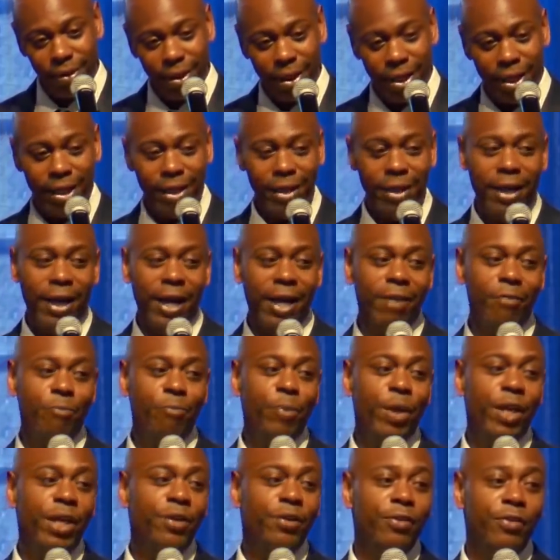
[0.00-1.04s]
I, have
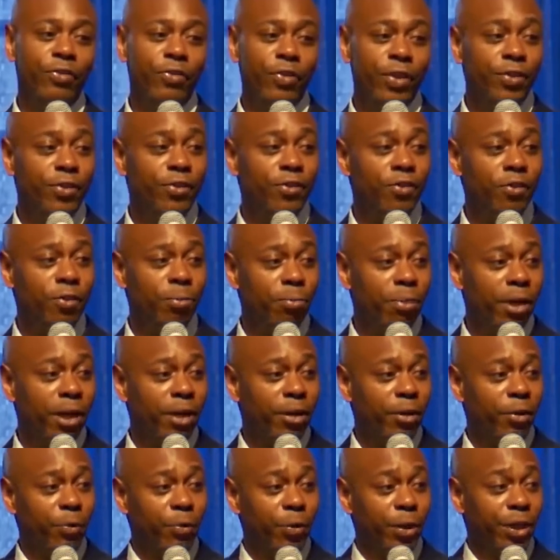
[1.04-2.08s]
made decisions in my
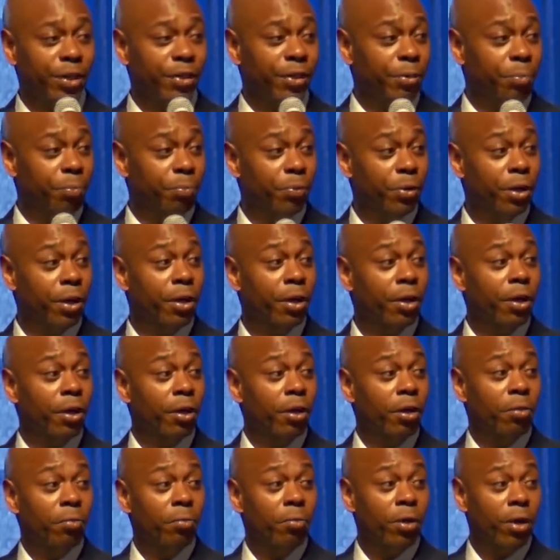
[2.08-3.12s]
career that
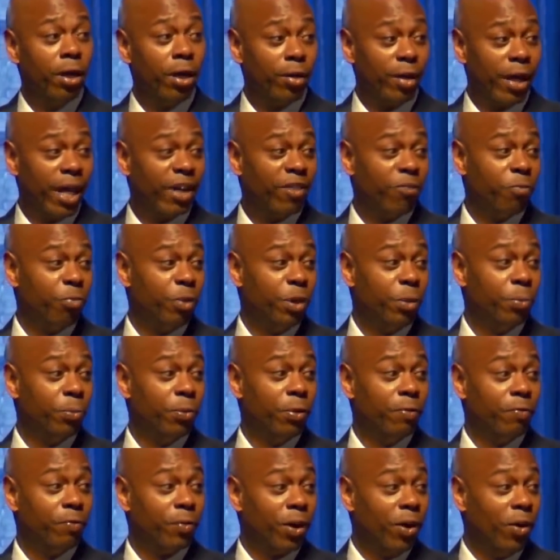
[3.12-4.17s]
a lot of people
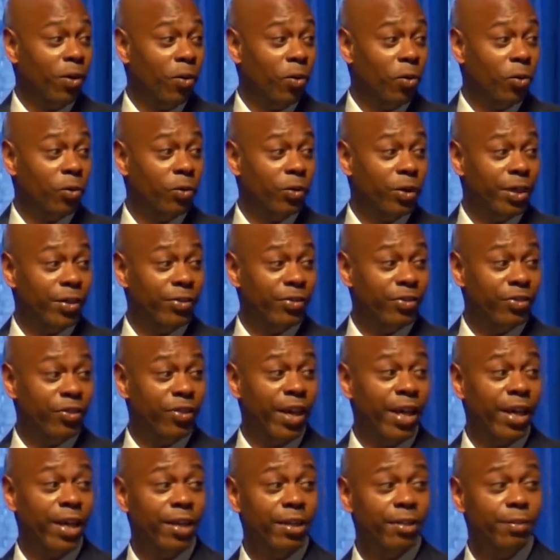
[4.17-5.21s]
have called
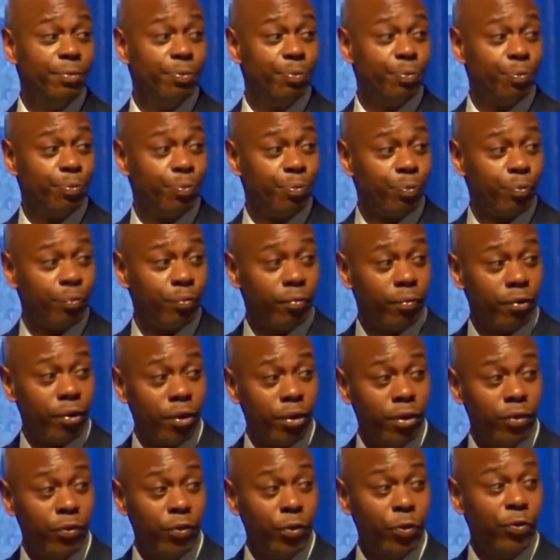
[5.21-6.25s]
insane.
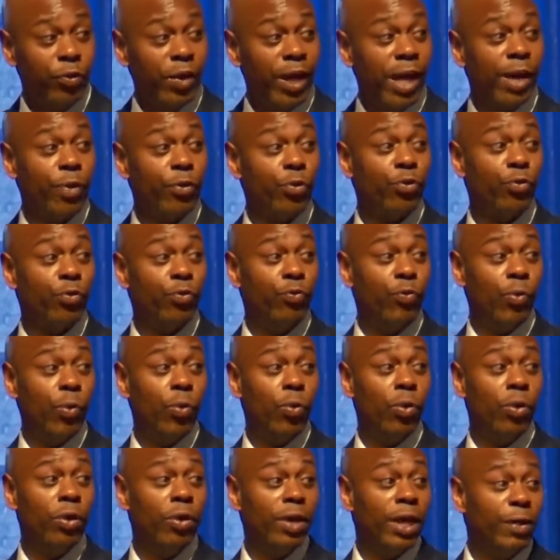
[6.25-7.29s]

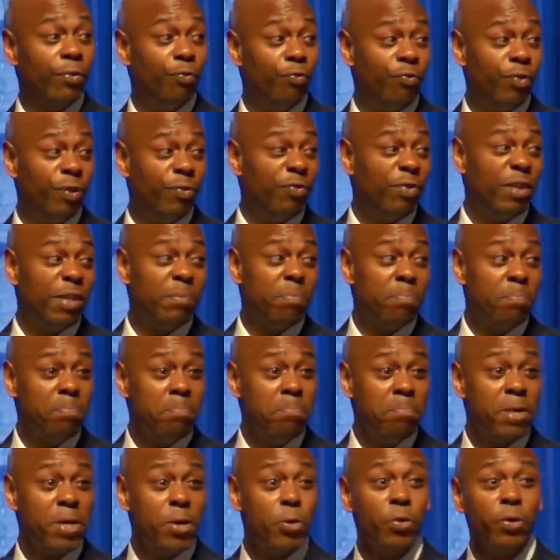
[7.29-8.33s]
2004 had $50
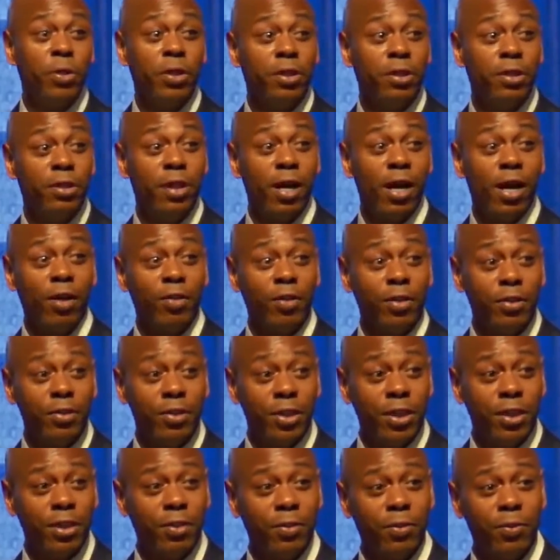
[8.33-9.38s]
million
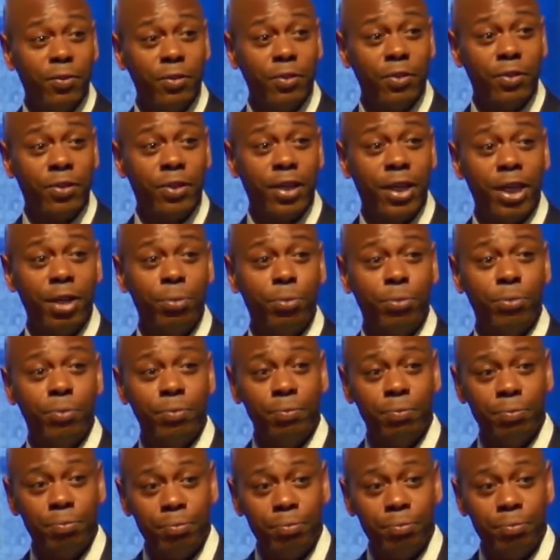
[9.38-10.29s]
deal on the table,